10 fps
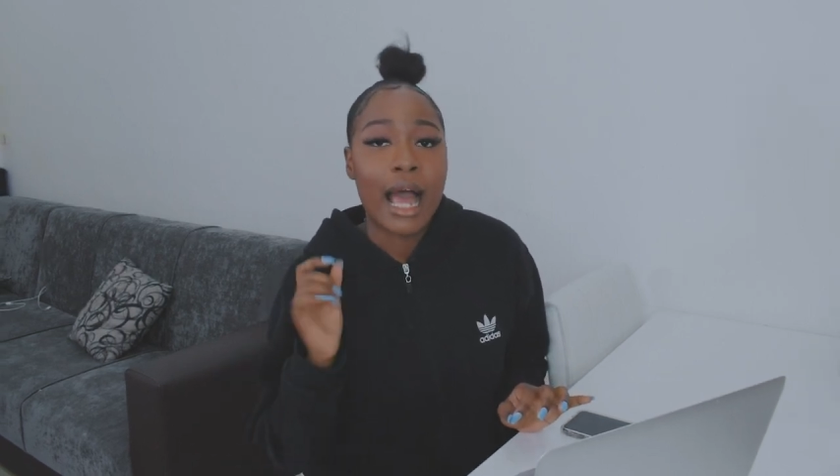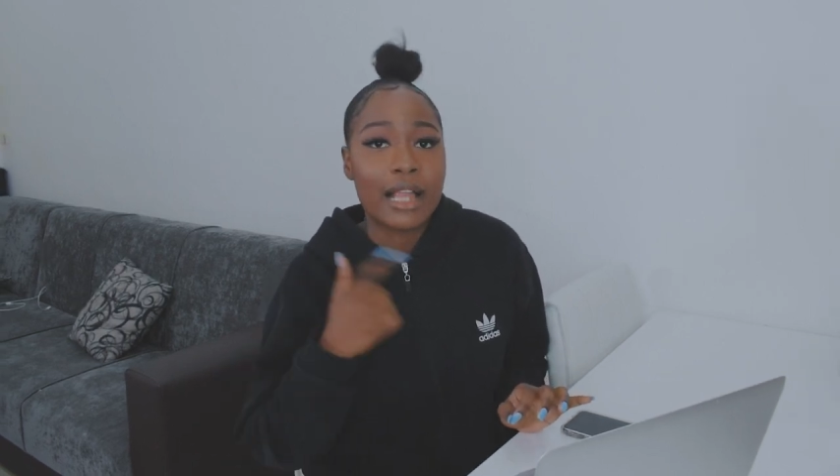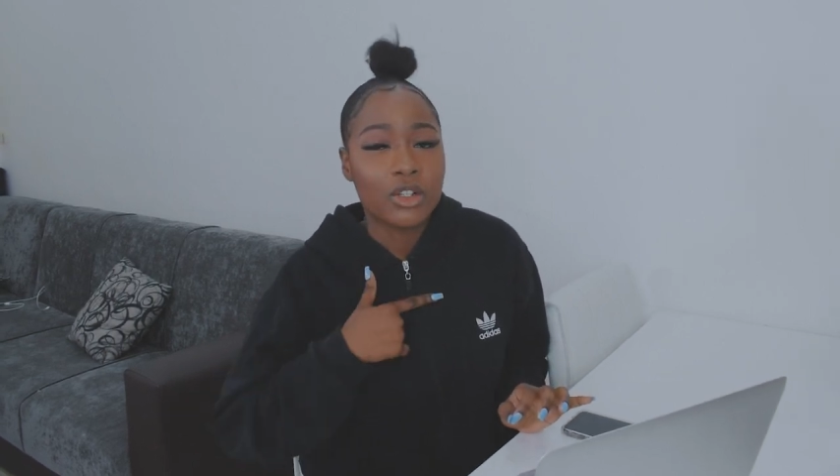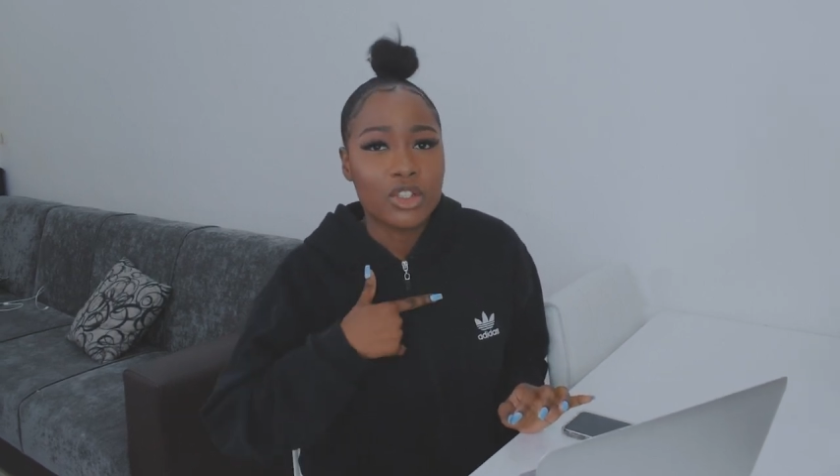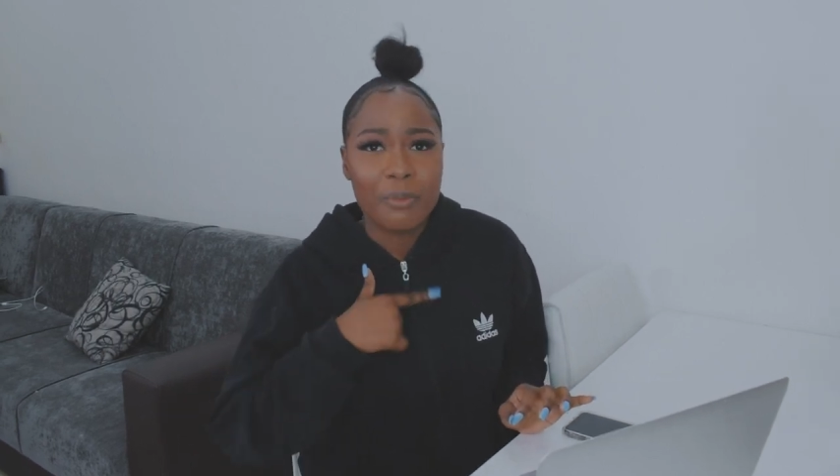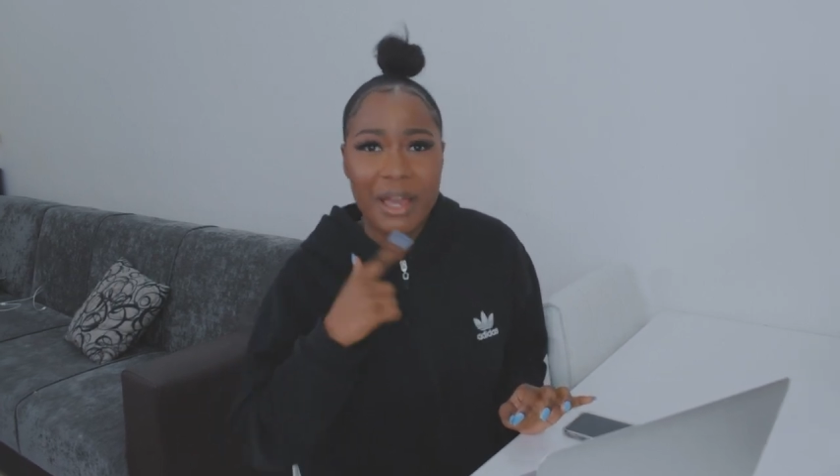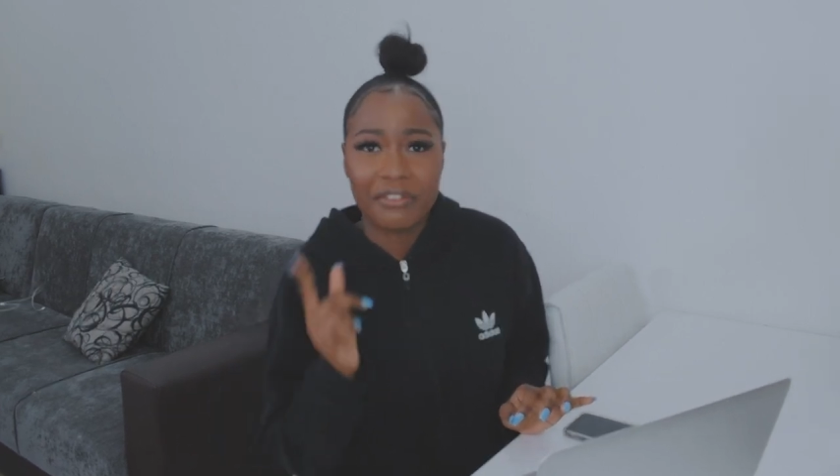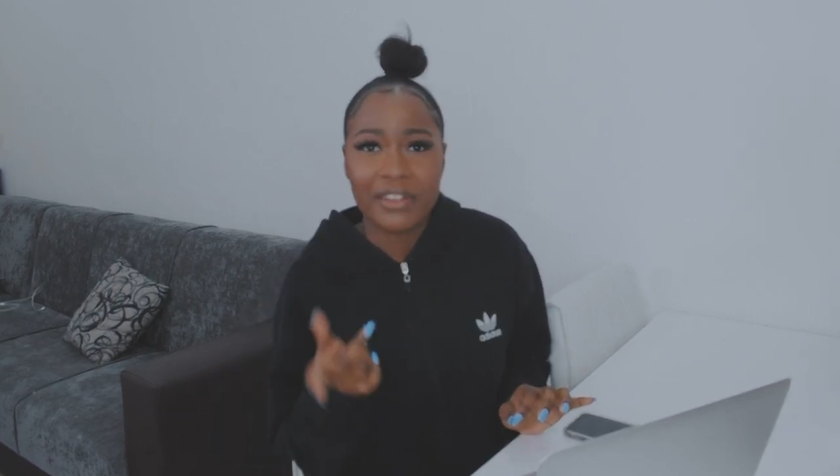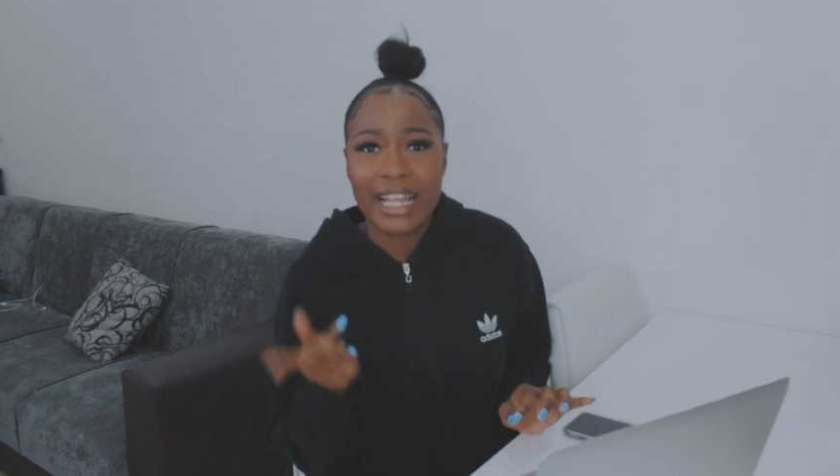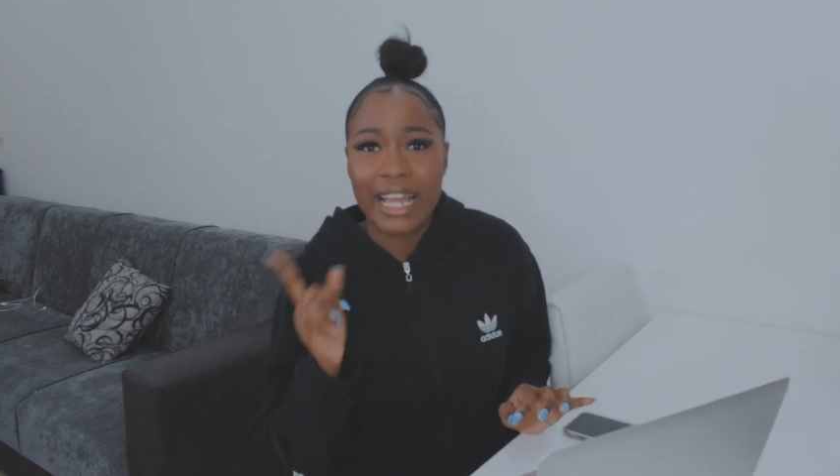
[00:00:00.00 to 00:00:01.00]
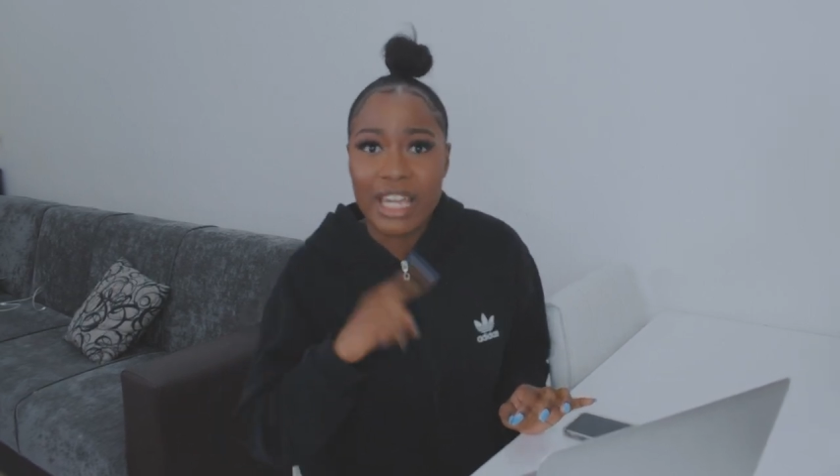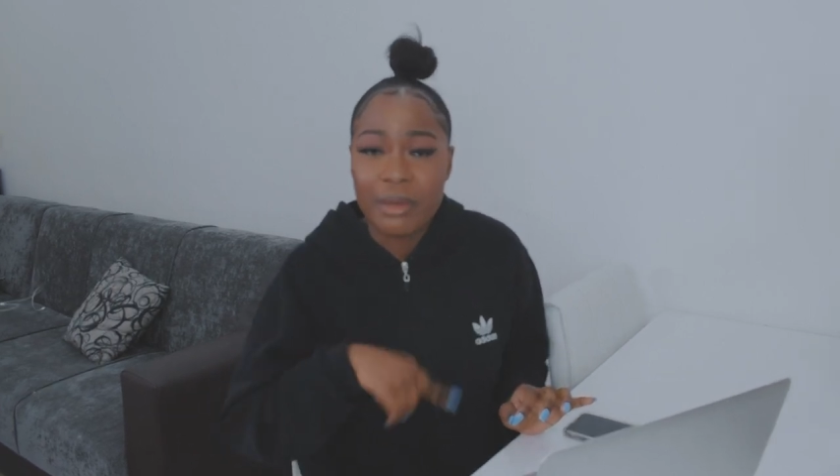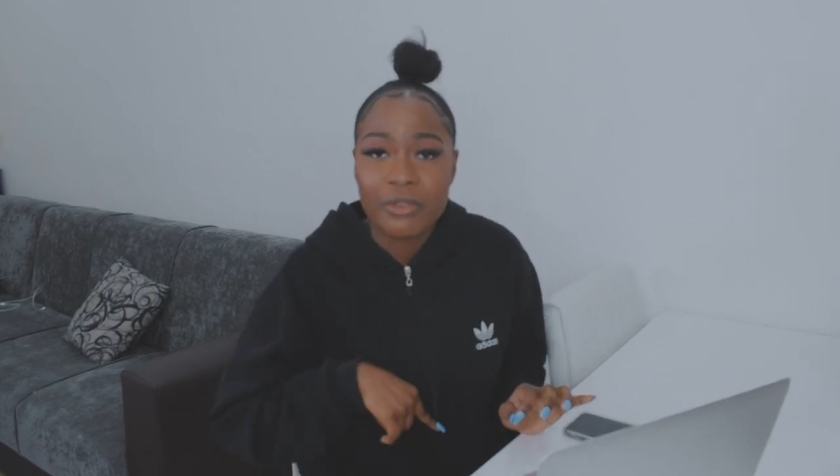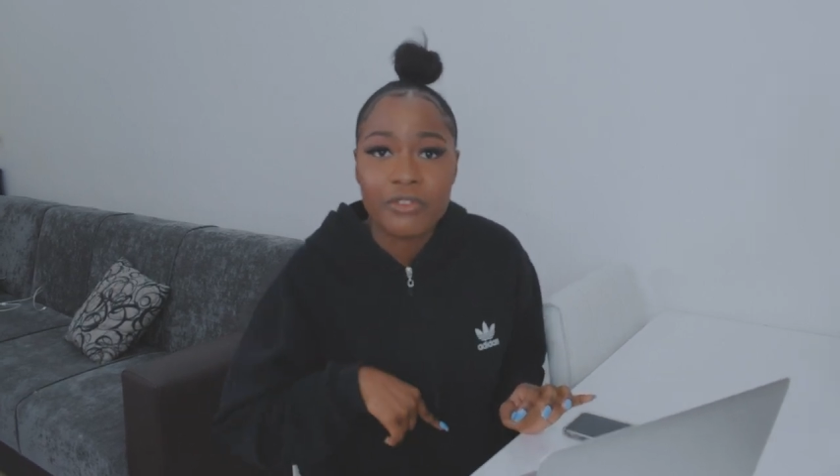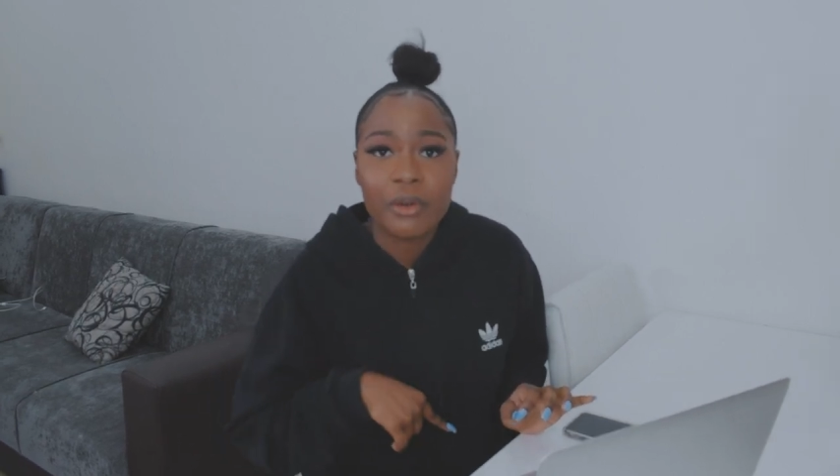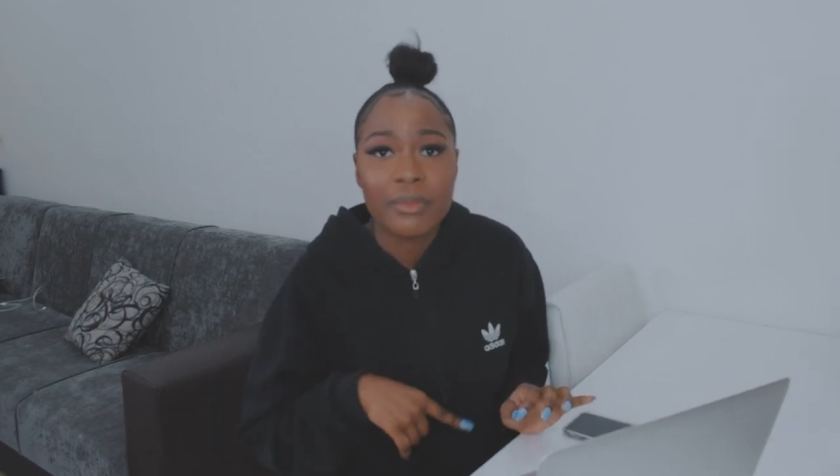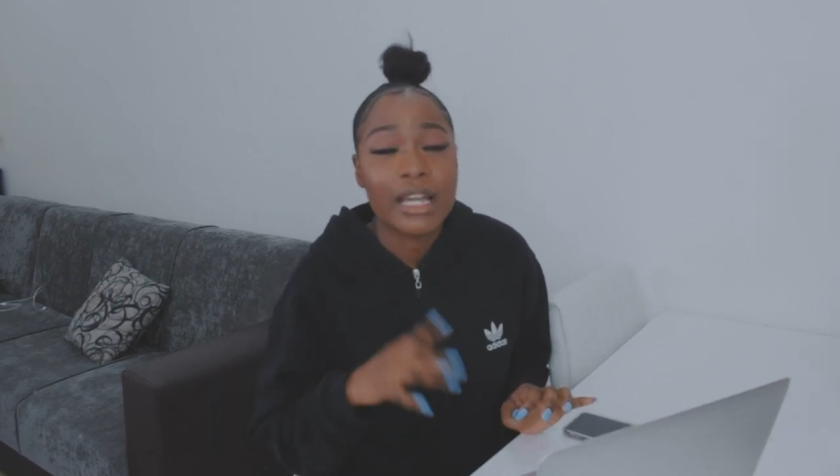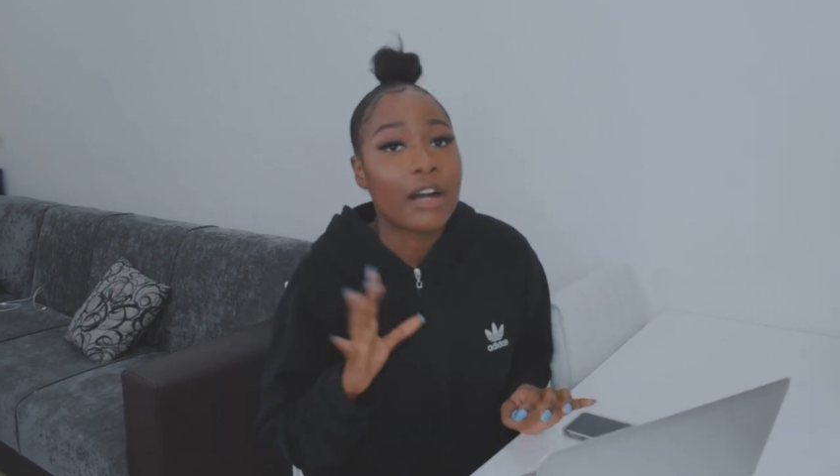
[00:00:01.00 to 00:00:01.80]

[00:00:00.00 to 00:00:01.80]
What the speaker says: and also my friend that came before me,